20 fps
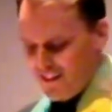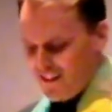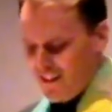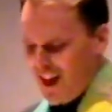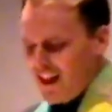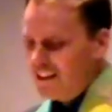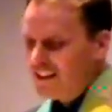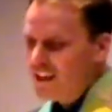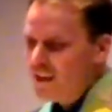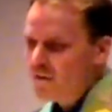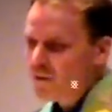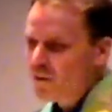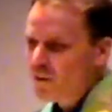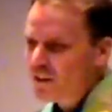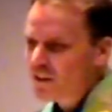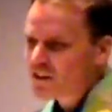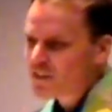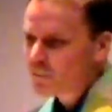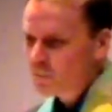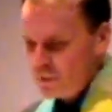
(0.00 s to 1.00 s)
I never
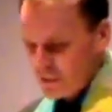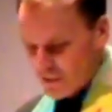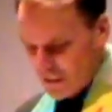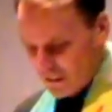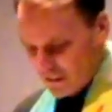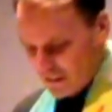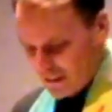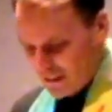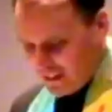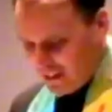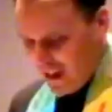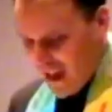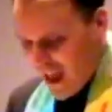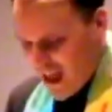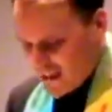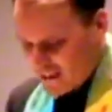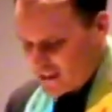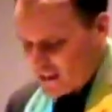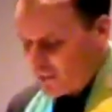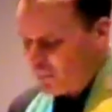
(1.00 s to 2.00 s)
explicitly
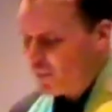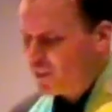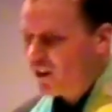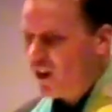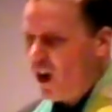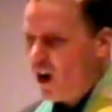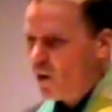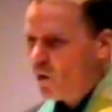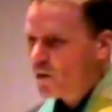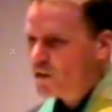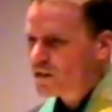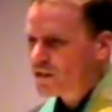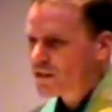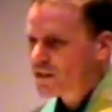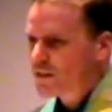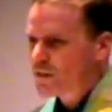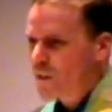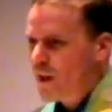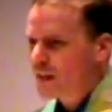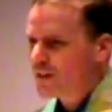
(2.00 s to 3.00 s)
asked them, but always
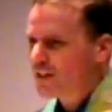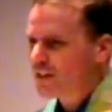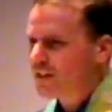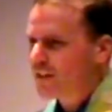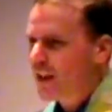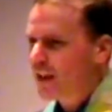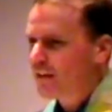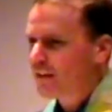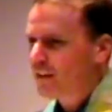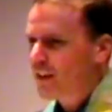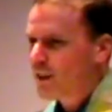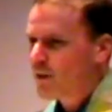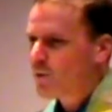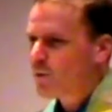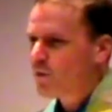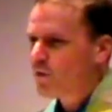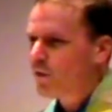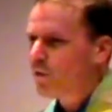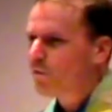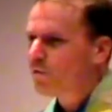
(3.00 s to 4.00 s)
suspected that they
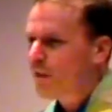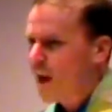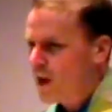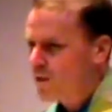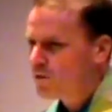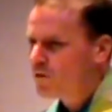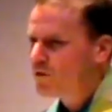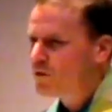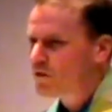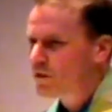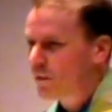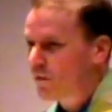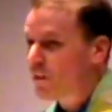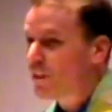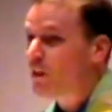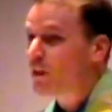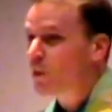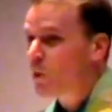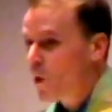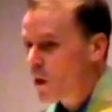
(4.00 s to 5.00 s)
were the founders of
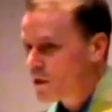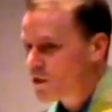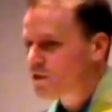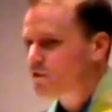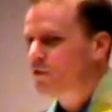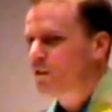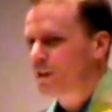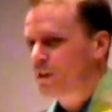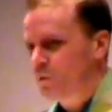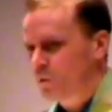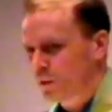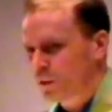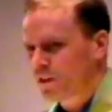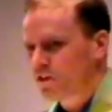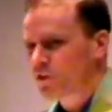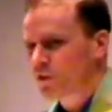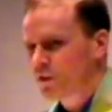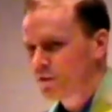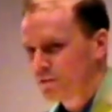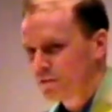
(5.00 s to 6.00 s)
the equestrian
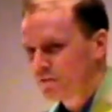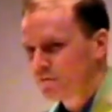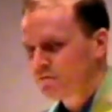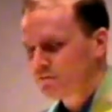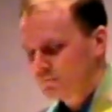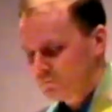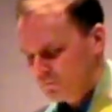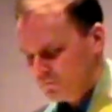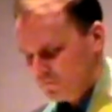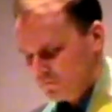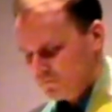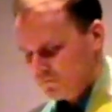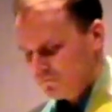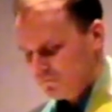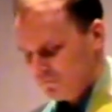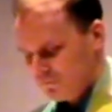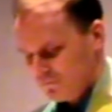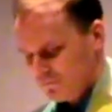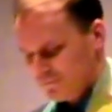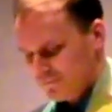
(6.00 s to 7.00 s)
religion.
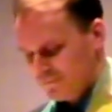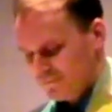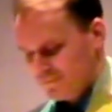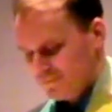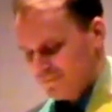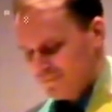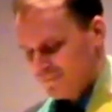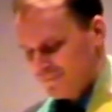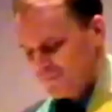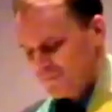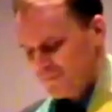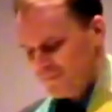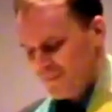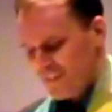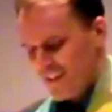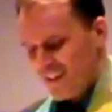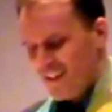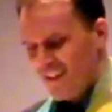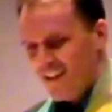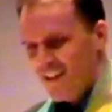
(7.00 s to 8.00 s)

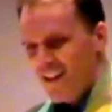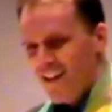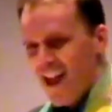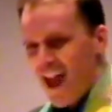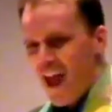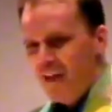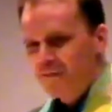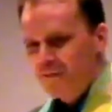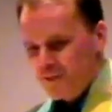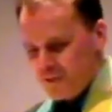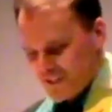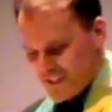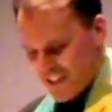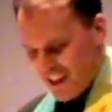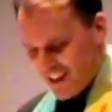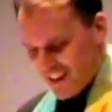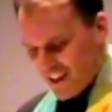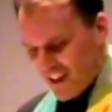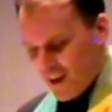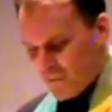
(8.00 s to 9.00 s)
After
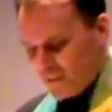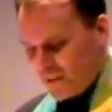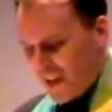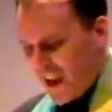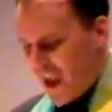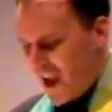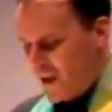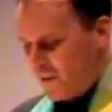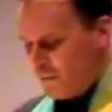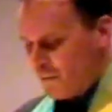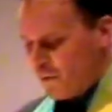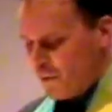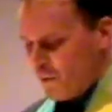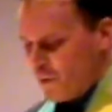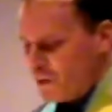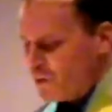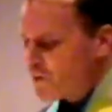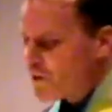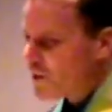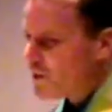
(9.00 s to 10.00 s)
setting up camp,
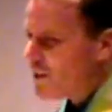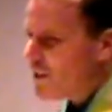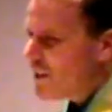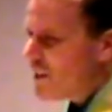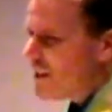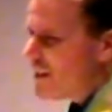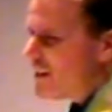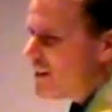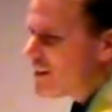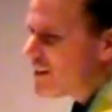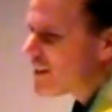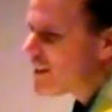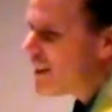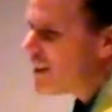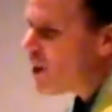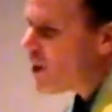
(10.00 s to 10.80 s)
we would sit